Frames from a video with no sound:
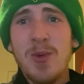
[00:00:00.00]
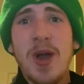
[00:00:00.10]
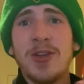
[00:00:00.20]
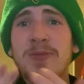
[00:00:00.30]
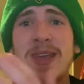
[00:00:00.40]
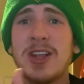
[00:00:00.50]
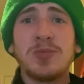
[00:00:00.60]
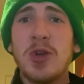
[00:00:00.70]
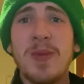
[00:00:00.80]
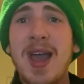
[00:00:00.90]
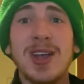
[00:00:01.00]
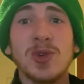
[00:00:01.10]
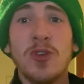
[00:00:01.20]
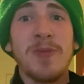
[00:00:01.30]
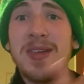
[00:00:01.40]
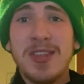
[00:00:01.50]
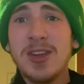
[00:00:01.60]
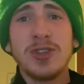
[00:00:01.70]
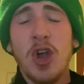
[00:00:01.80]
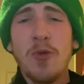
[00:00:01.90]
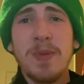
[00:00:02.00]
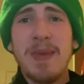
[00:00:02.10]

whether it be HBO Max or if my theater's open